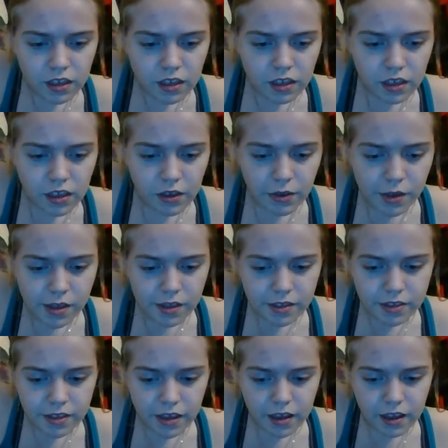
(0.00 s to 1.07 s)
He
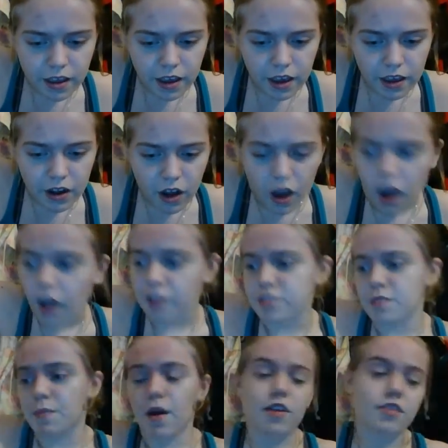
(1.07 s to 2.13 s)
was an
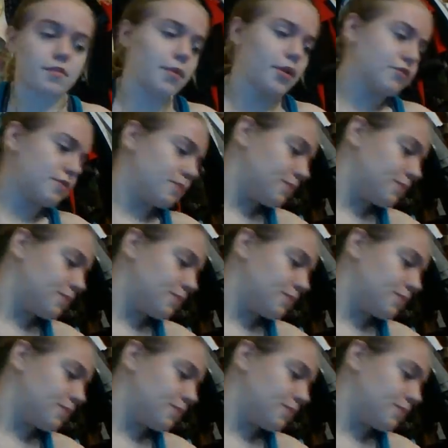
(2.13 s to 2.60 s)
awesome person.